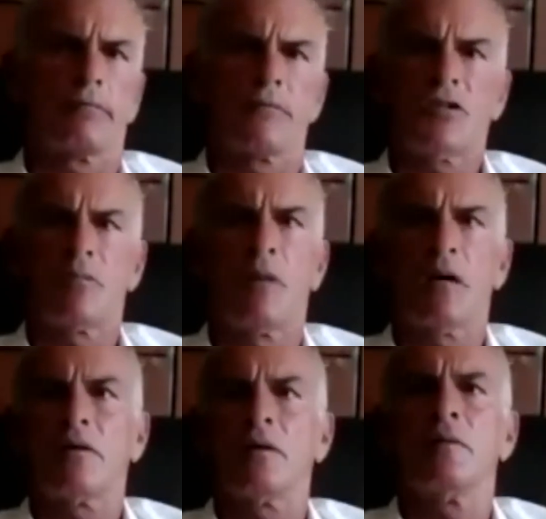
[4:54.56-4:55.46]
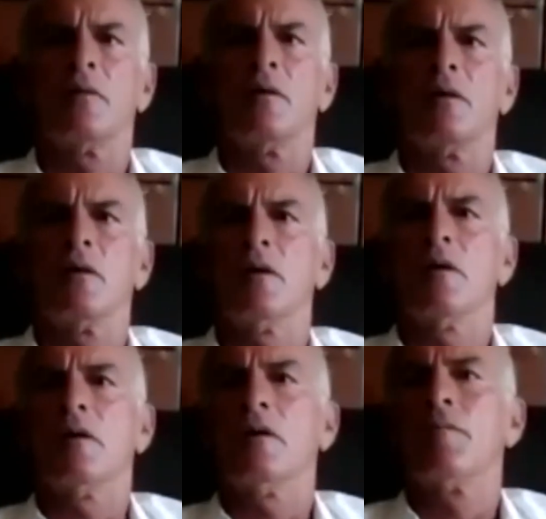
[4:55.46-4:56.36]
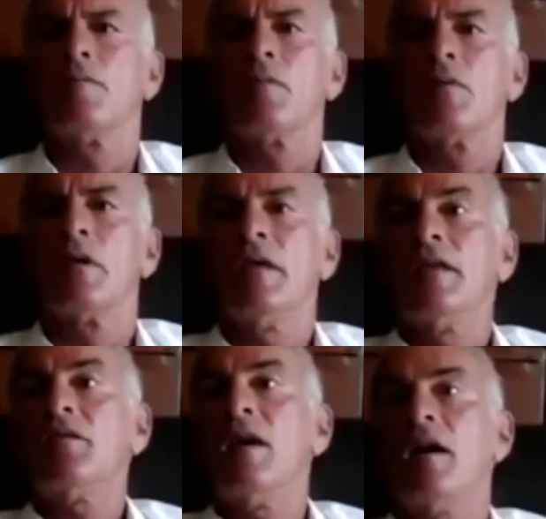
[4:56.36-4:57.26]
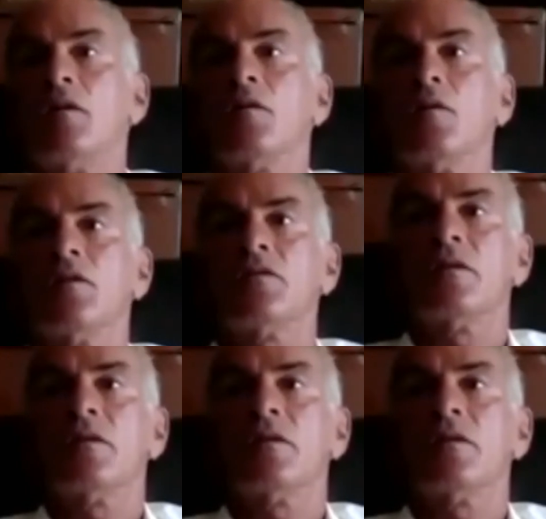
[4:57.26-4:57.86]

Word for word: schmata, um, he's a Holocaust